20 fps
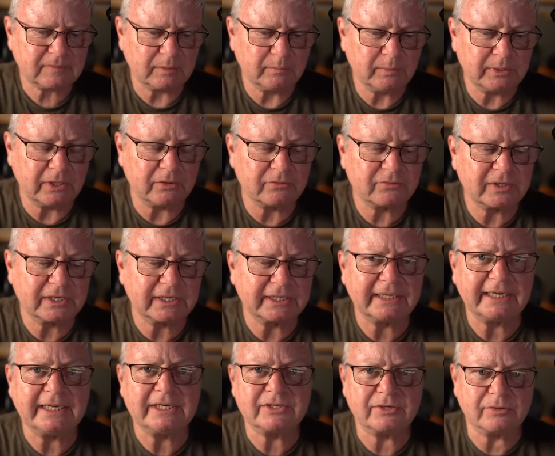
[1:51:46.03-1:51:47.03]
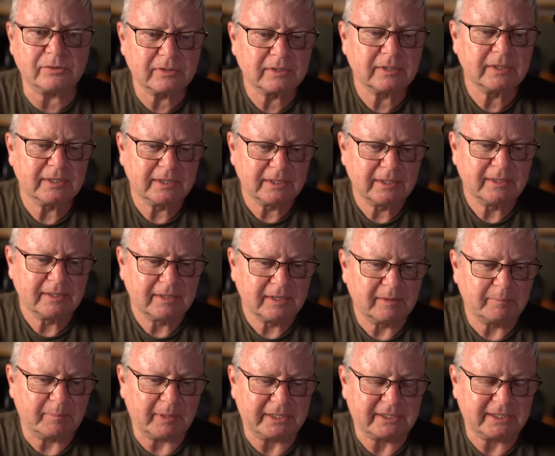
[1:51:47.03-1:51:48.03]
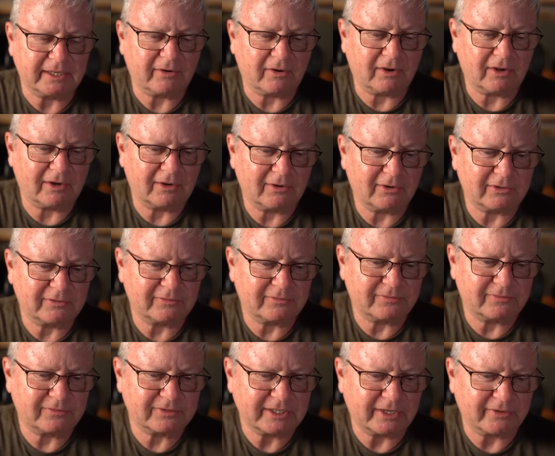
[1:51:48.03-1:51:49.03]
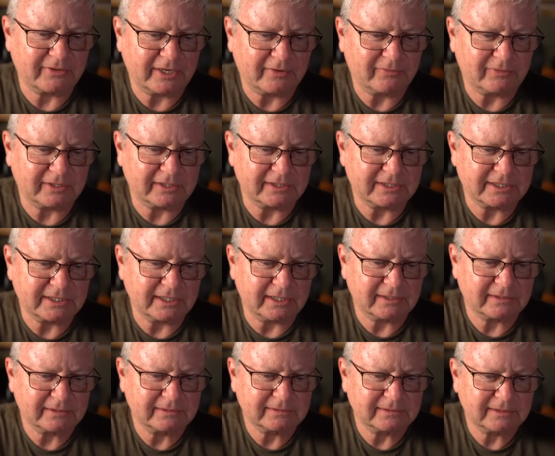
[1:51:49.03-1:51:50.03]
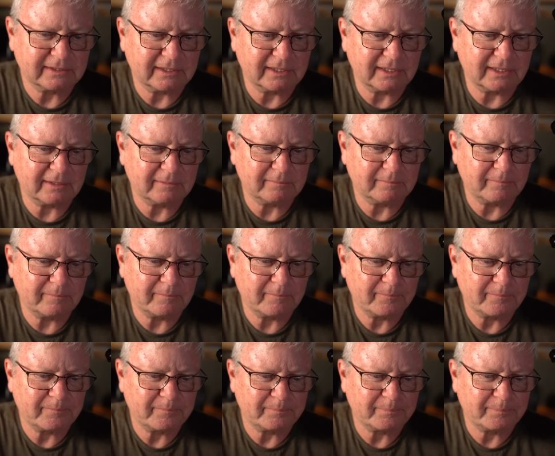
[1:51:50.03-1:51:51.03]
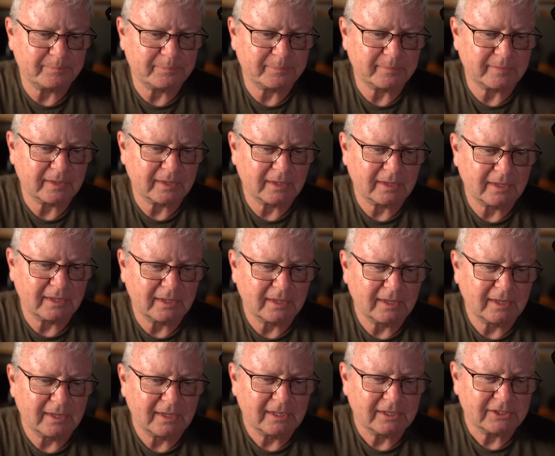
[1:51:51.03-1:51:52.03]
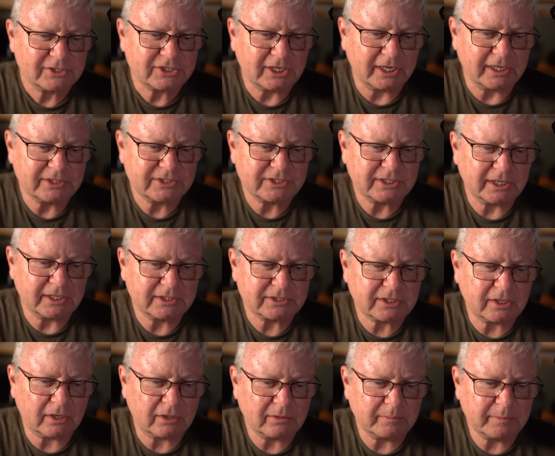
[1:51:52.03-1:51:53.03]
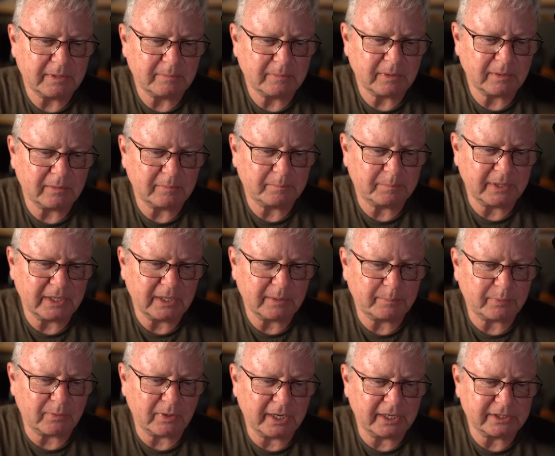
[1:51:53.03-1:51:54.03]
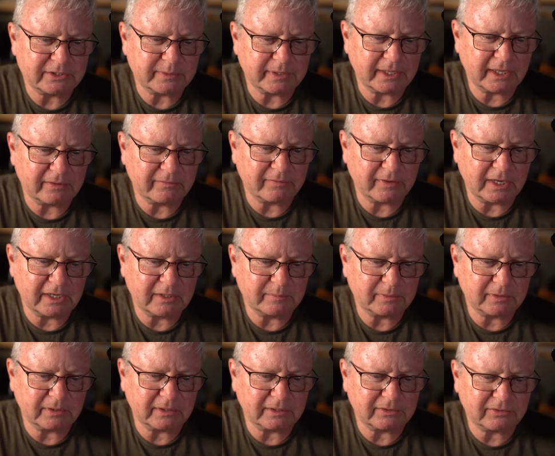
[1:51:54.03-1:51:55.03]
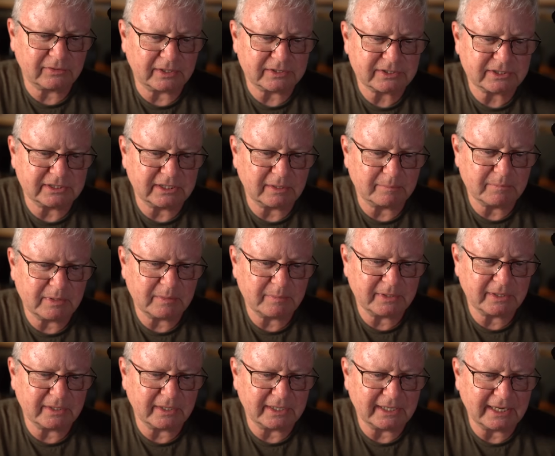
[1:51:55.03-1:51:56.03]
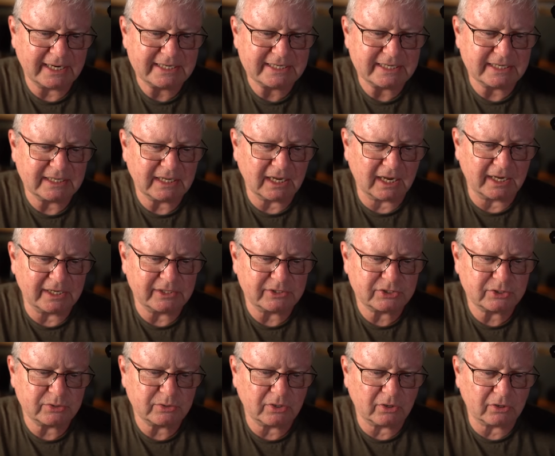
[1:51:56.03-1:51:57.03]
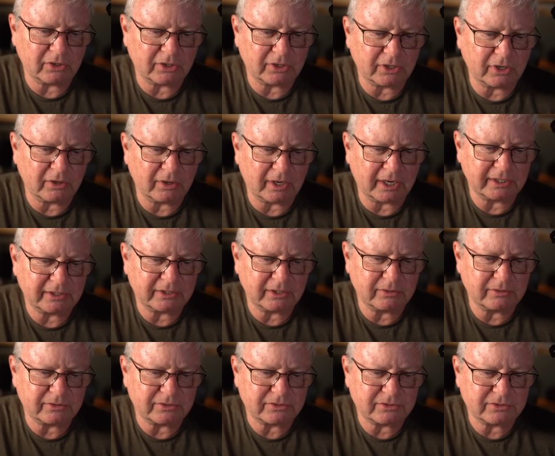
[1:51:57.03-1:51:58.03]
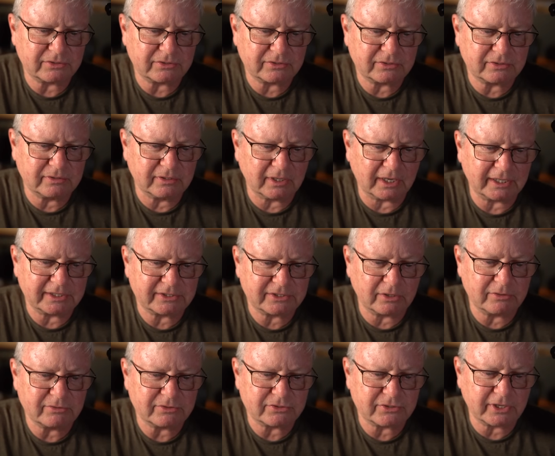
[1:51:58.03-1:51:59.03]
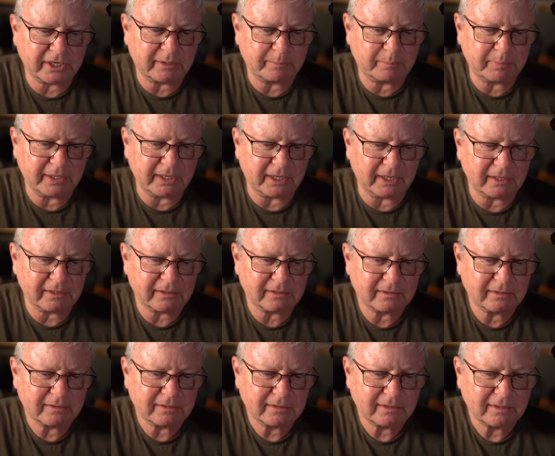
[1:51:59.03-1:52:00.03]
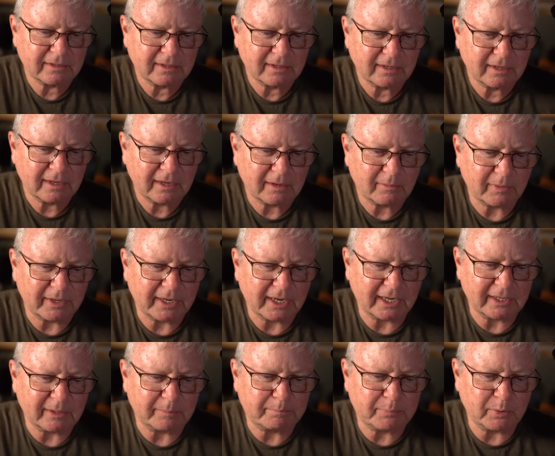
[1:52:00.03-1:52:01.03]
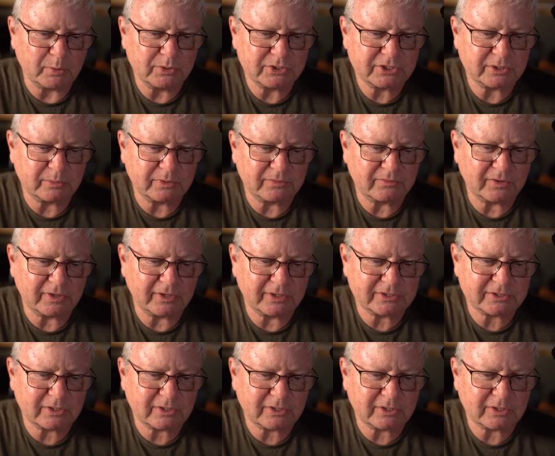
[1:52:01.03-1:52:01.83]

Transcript: We don't feel the need to, but there are a lot of South Africans here. Um, Shane says, can't remember the beer brands we had available to us in Namibia in eighty-nine, too long ago. I don't I don't drink beer. We had a boozer with various